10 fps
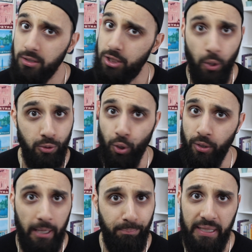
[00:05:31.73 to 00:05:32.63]
don't do
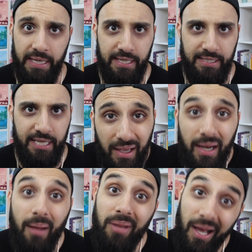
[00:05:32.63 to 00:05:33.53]
that, please.
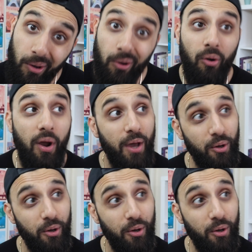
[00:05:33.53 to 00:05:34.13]
And I'm like, all right.